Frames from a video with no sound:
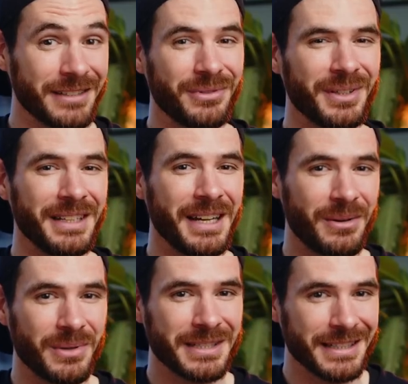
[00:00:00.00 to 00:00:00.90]
for the
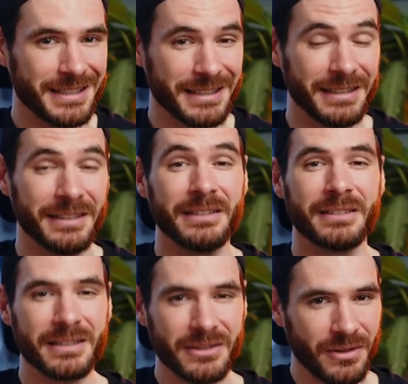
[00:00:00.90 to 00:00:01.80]
Aero 16
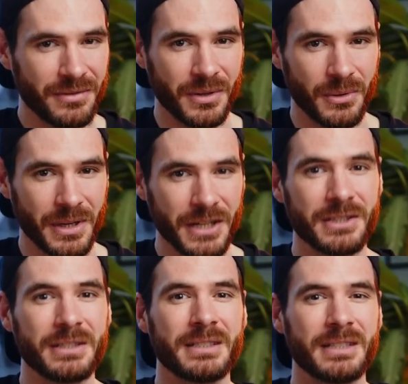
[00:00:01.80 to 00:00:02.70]
in this
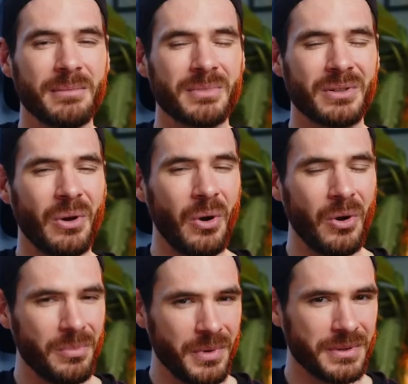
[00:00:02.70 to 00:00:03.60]
configuration seems
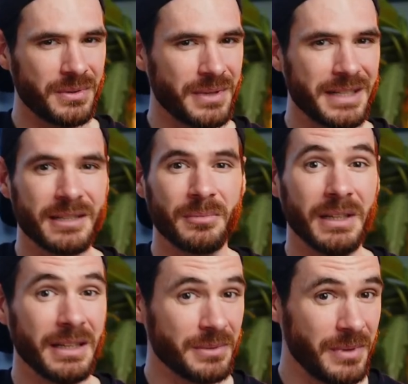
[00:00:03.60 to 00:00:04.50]
almost
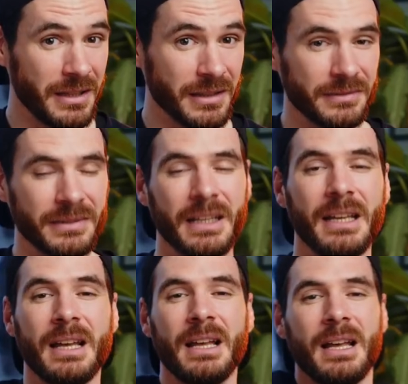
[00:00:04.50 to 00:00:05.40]
reasonable as well.
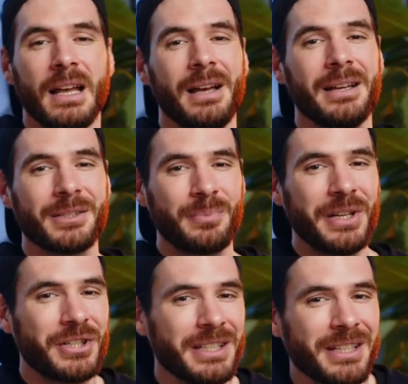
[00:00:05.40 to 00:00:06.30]

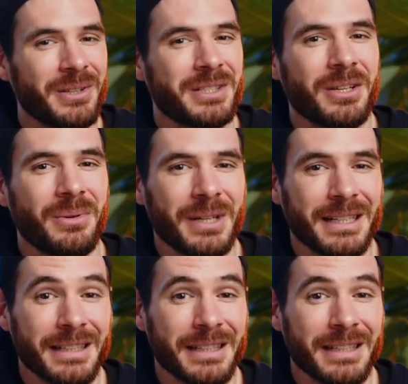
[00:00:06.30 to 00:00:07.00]
Especially considering